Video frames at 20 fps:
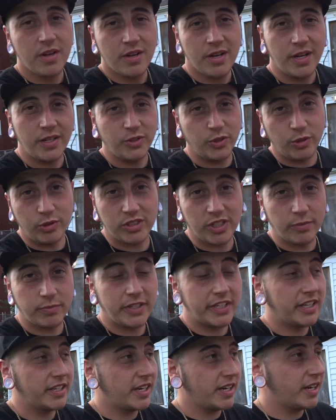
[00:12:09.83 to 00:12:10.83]
and do
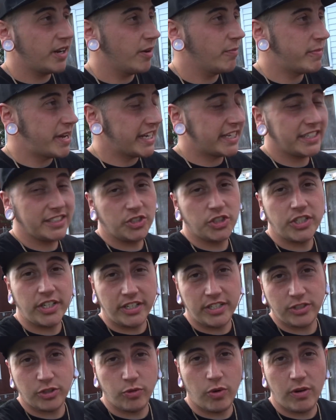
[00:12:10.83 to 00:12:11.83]
something and then come back and share
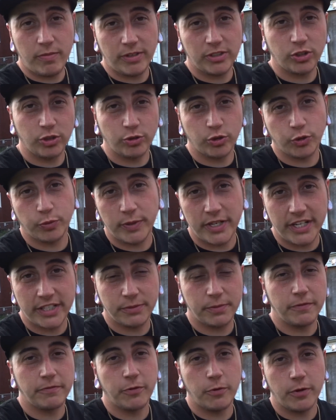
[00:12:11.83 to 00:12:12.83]
it to all my social medias
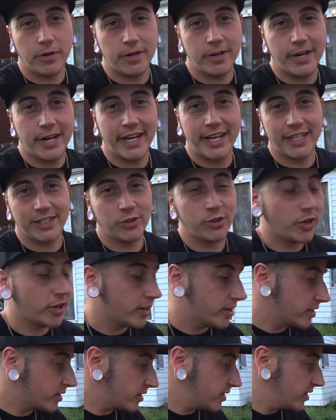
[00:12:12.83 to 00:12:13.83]
before it gets
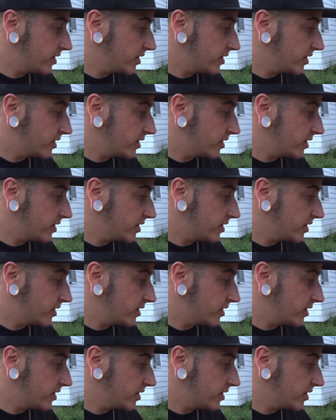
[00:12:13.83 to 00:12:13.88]
dark.